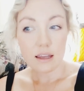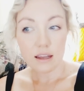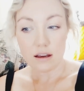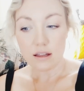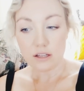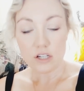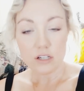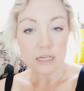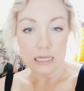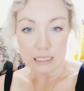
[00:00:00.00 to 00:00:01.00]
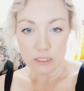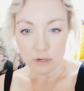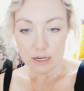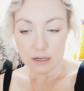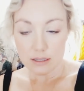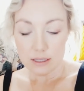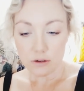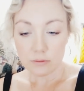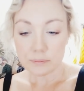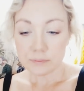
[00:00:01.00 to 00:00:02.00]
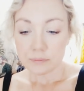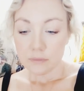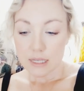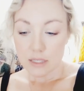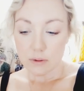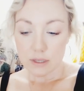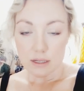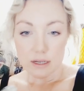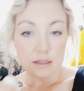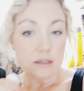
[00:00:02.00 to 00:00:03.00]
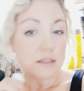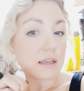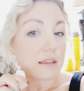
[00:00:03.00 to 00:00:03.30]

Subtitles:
and collagen is great. So that's what this guy does.